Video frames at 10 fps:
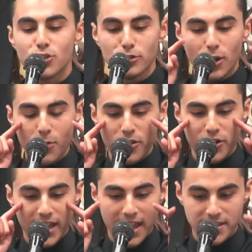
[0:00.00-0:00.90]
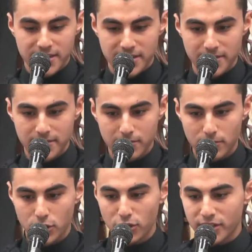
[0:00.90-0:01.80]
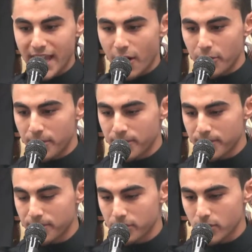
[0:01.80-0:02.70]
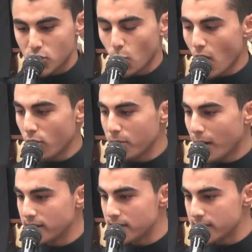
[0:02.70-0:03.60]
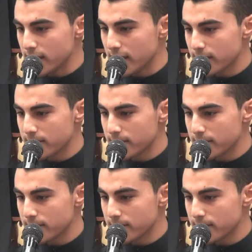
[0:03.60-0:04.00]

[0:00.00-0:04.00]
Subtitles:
to lower their gaze, to look down, to walk with modesty.